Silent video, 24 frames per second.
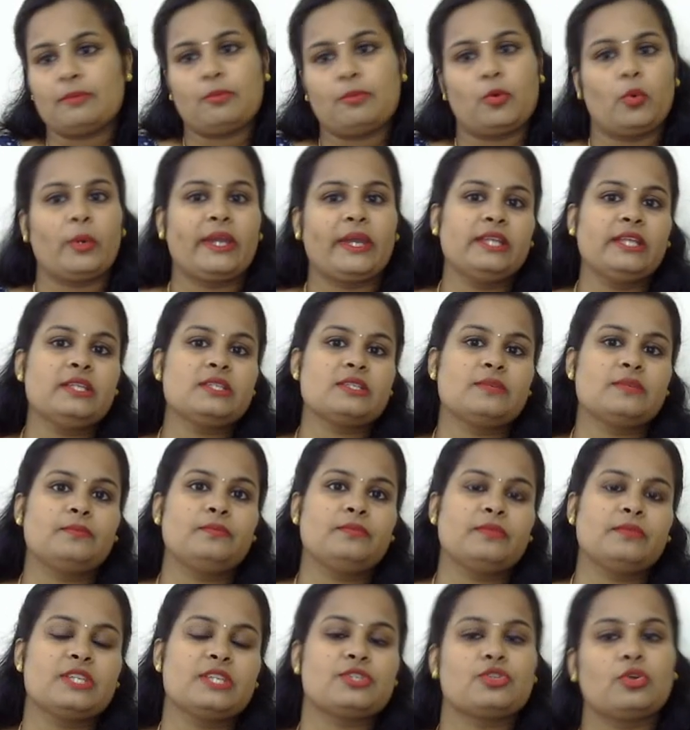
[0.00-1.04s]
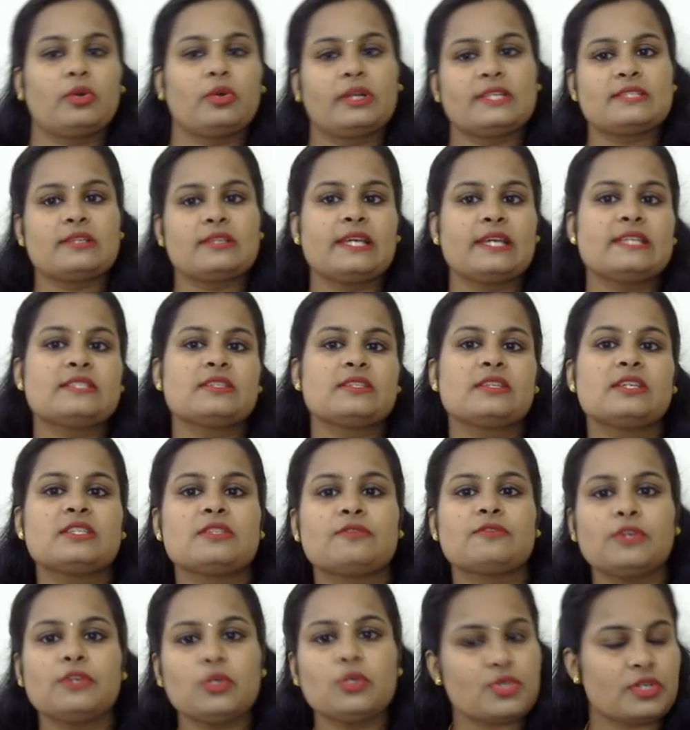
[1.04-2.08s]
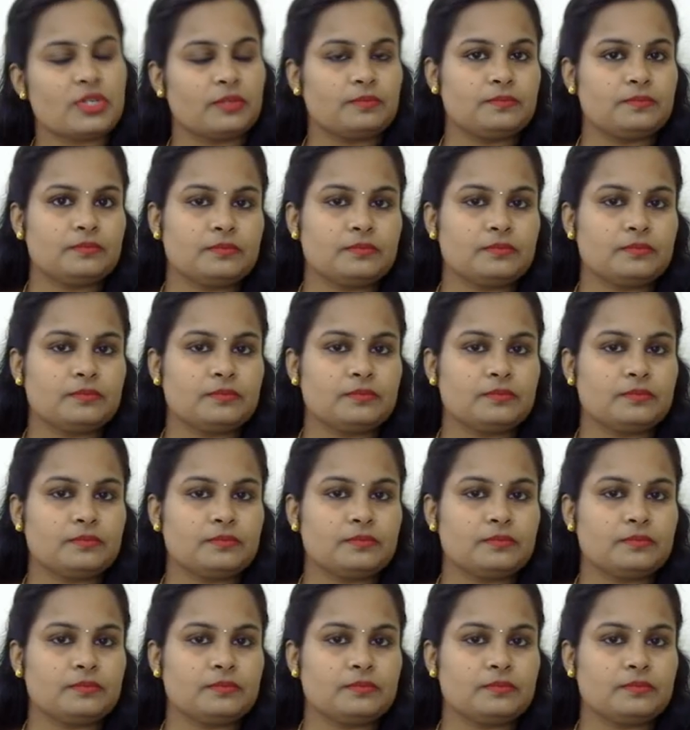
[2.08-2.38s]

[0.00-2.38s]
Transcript: point, is known as a latent heat of fusion.